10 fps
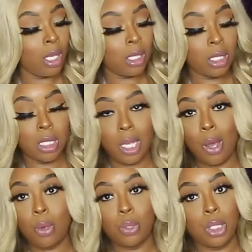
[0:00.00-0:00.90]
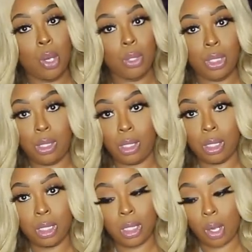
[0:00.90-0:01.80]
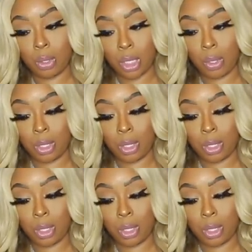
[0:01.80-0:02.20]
So, so good. So, so